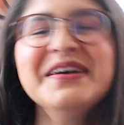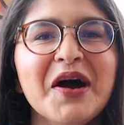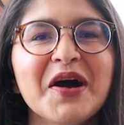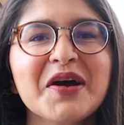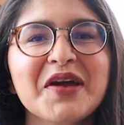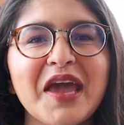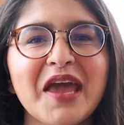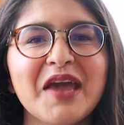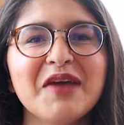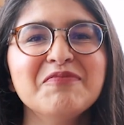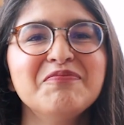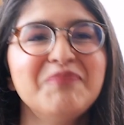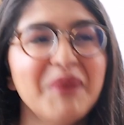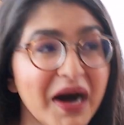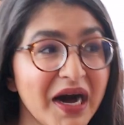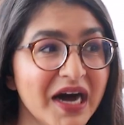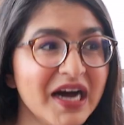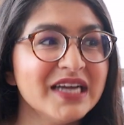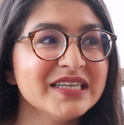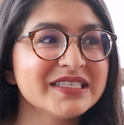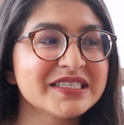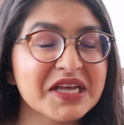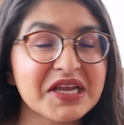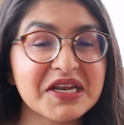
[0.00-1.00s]
Okay,
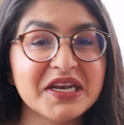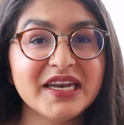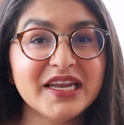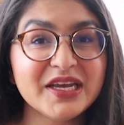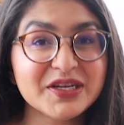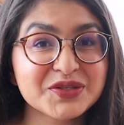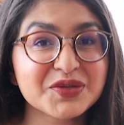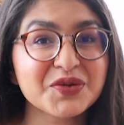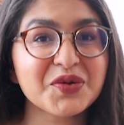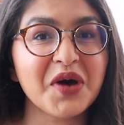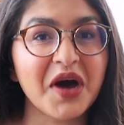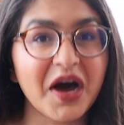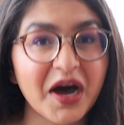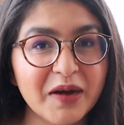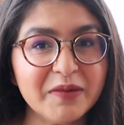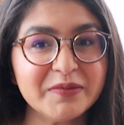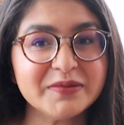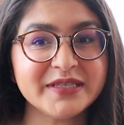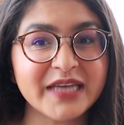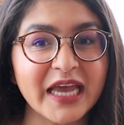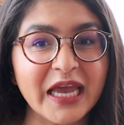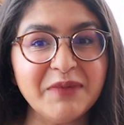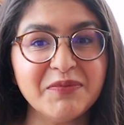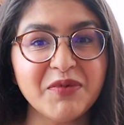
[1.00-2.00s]
but little
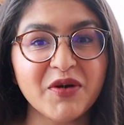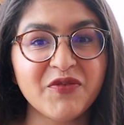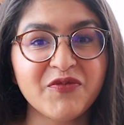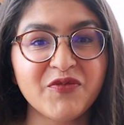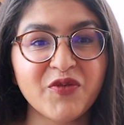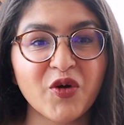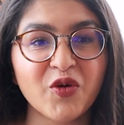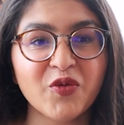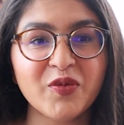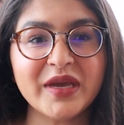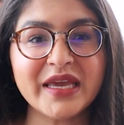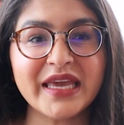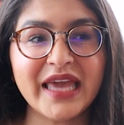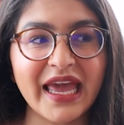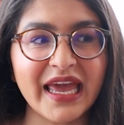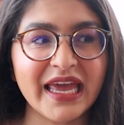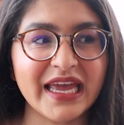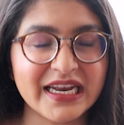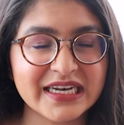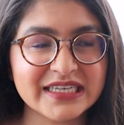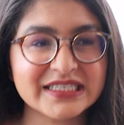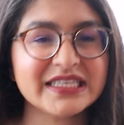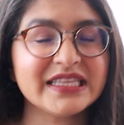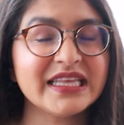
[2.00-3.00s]
update before we get
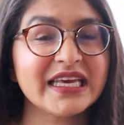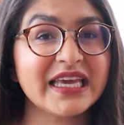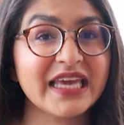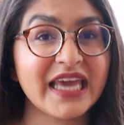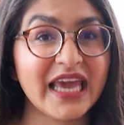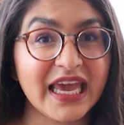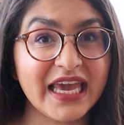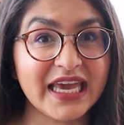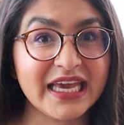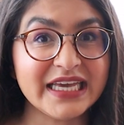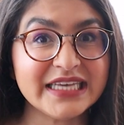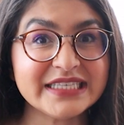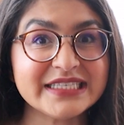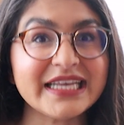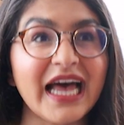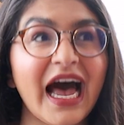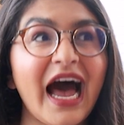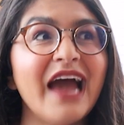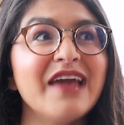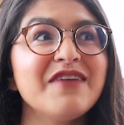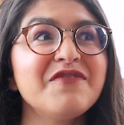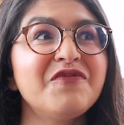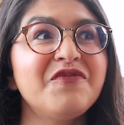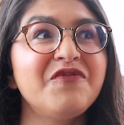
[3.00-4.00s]
into the case.
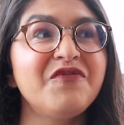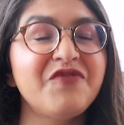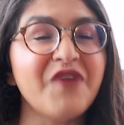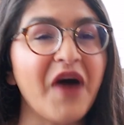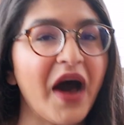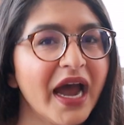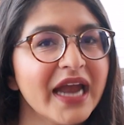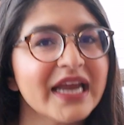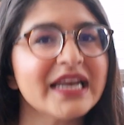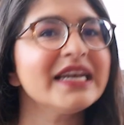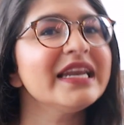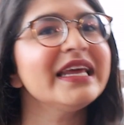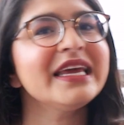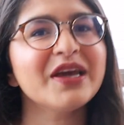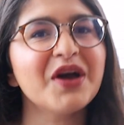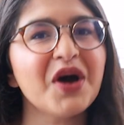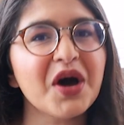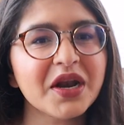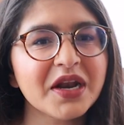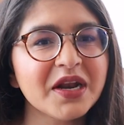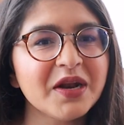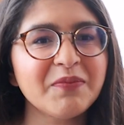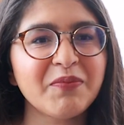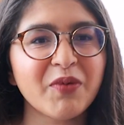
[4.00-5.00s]
I finally
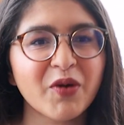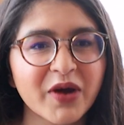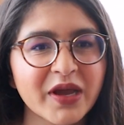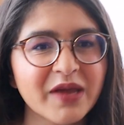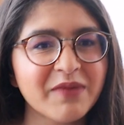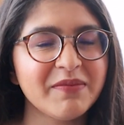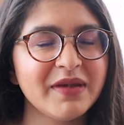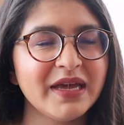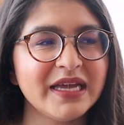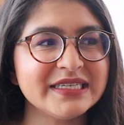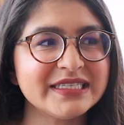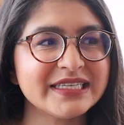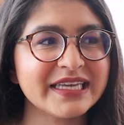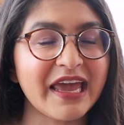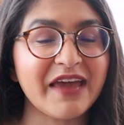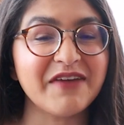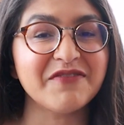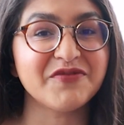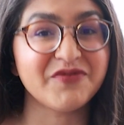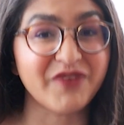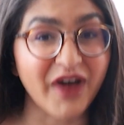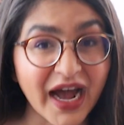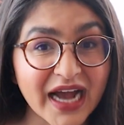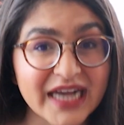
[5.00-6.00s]
got an appointment to
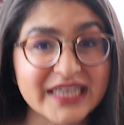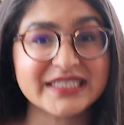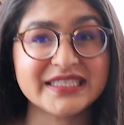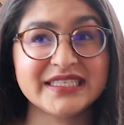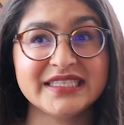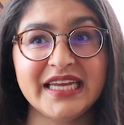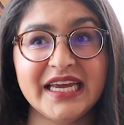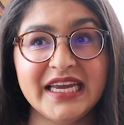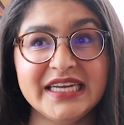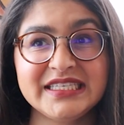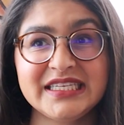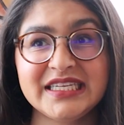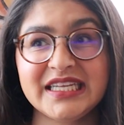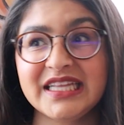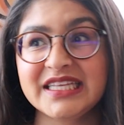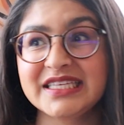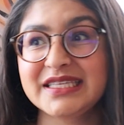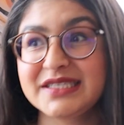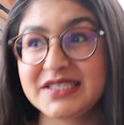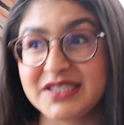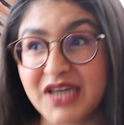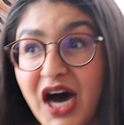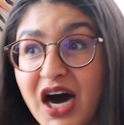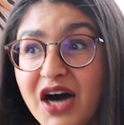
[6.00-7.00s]
get vaccinated at the
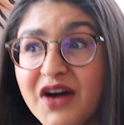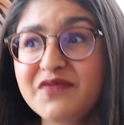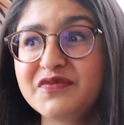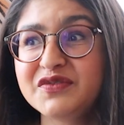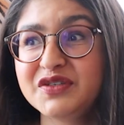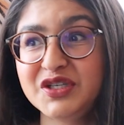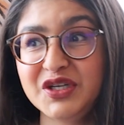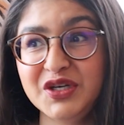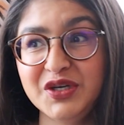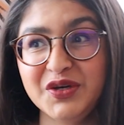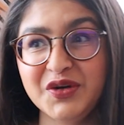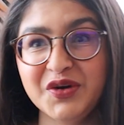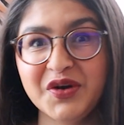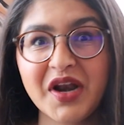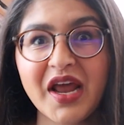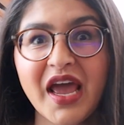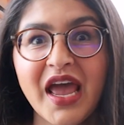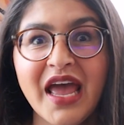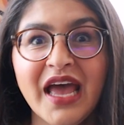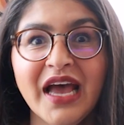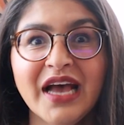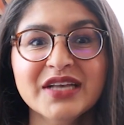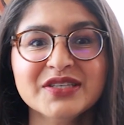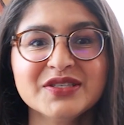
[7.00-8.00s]
start of
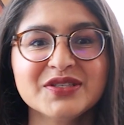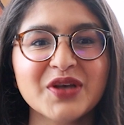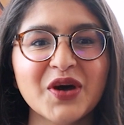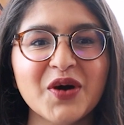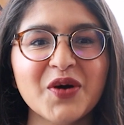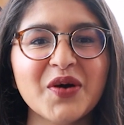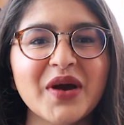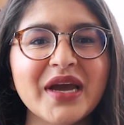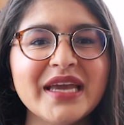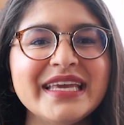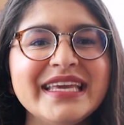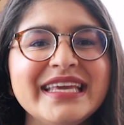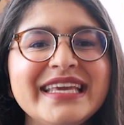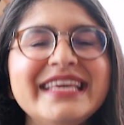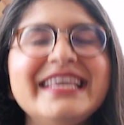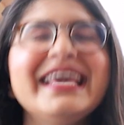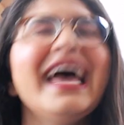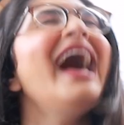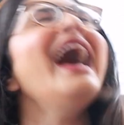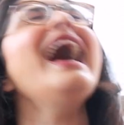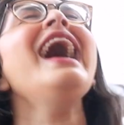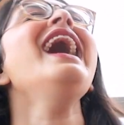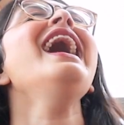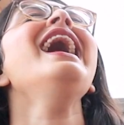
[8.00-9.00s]
June. So
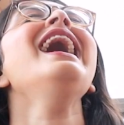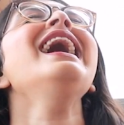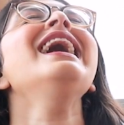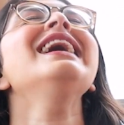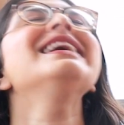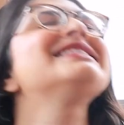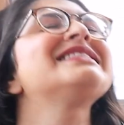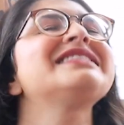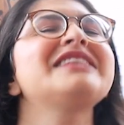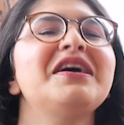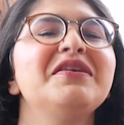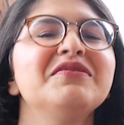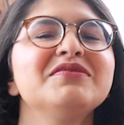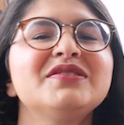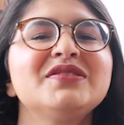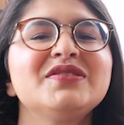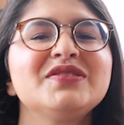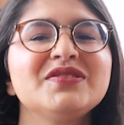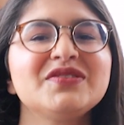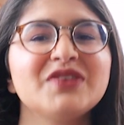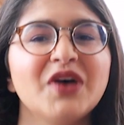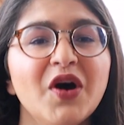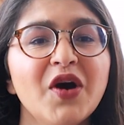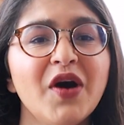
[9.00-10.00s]
yes, I was
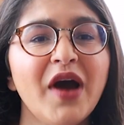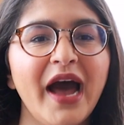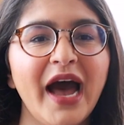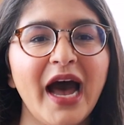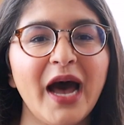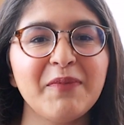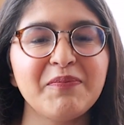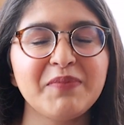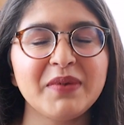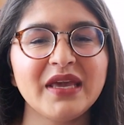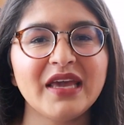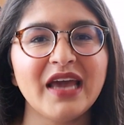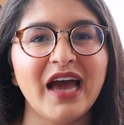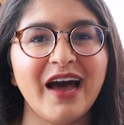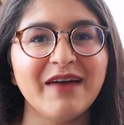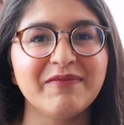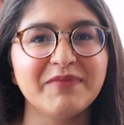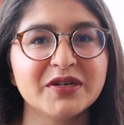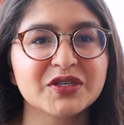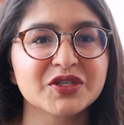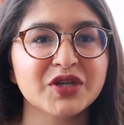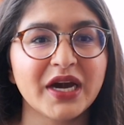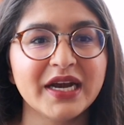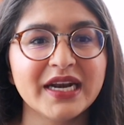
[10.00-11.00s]
so happy. I've
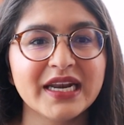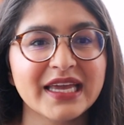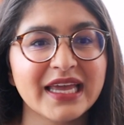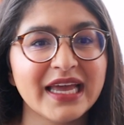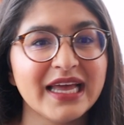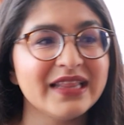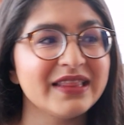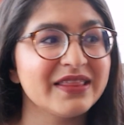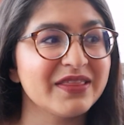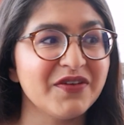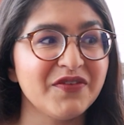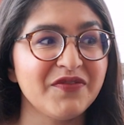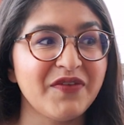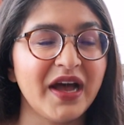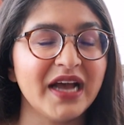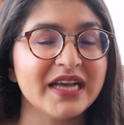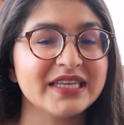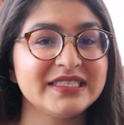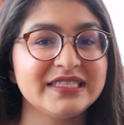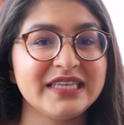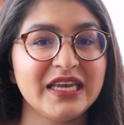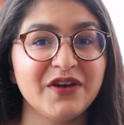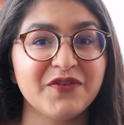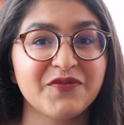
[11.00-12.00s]
been trying to get the
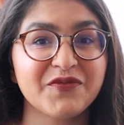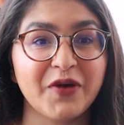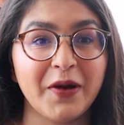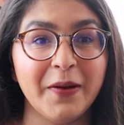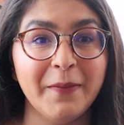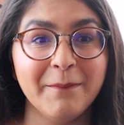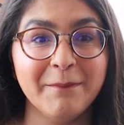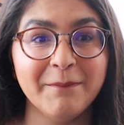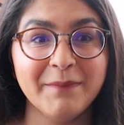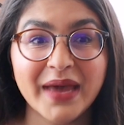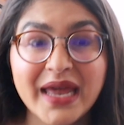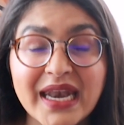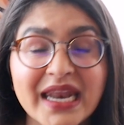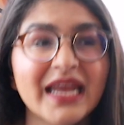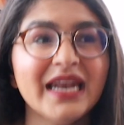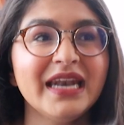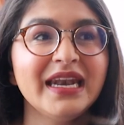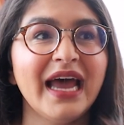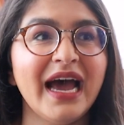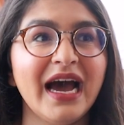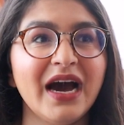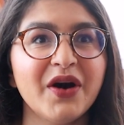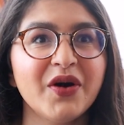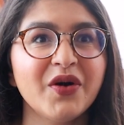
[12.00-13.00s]
vaccine for a
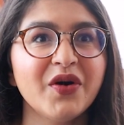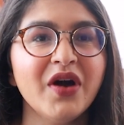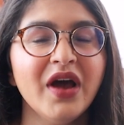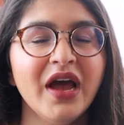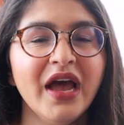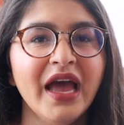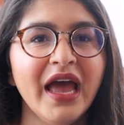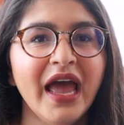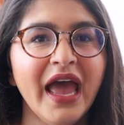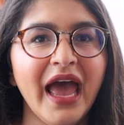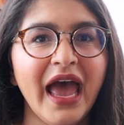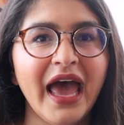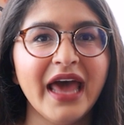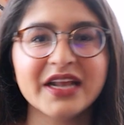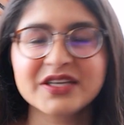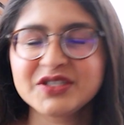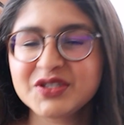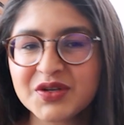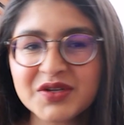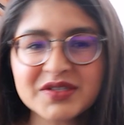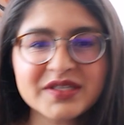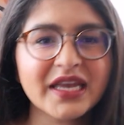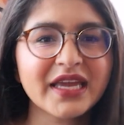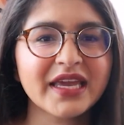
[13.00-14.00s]
minute now. And as
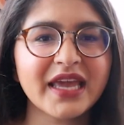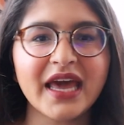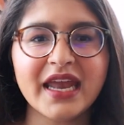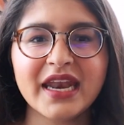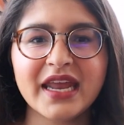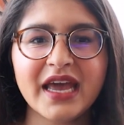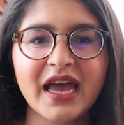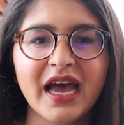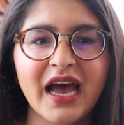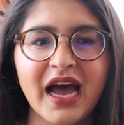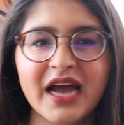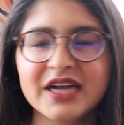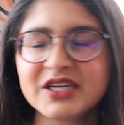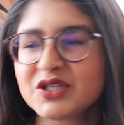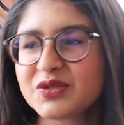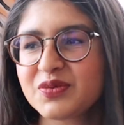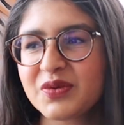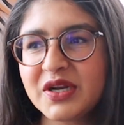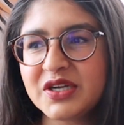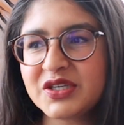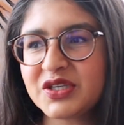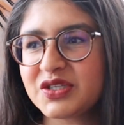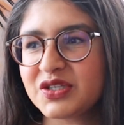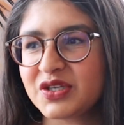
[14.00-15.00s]
soon as I get it, I just
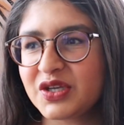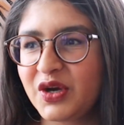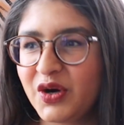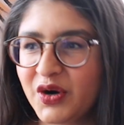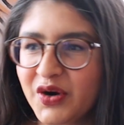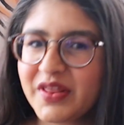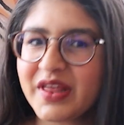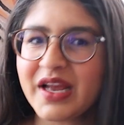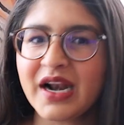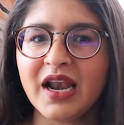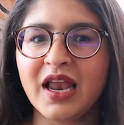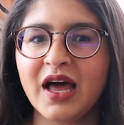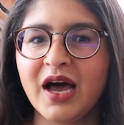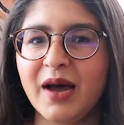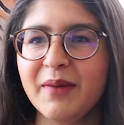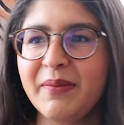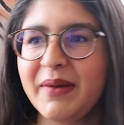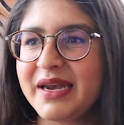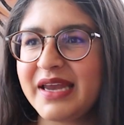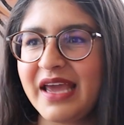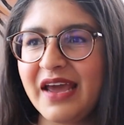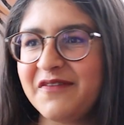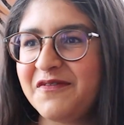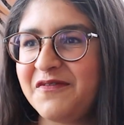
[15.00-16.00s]
want to just go to the club
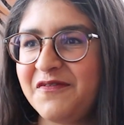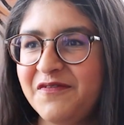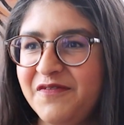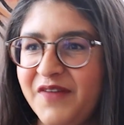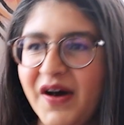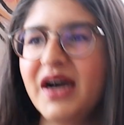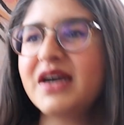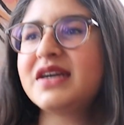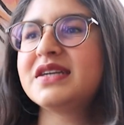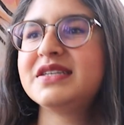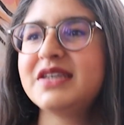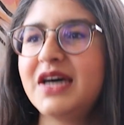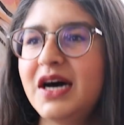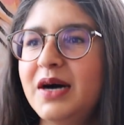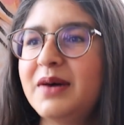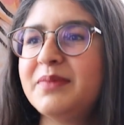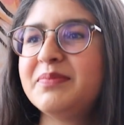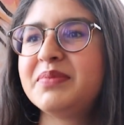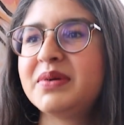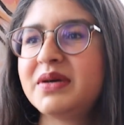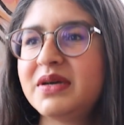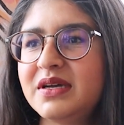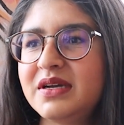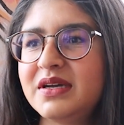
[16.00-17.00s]
and get fucked
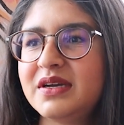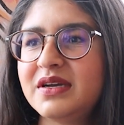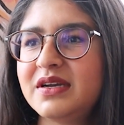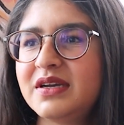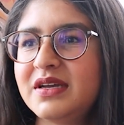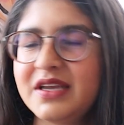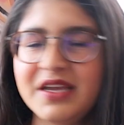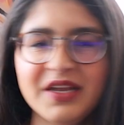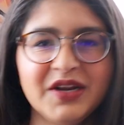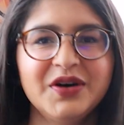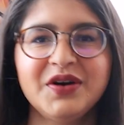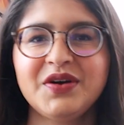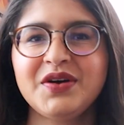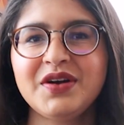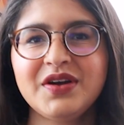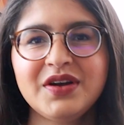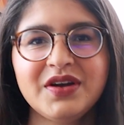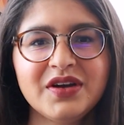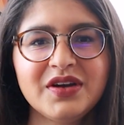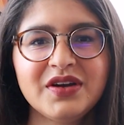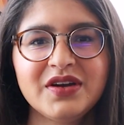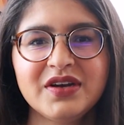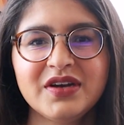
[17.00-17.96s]
up. You know?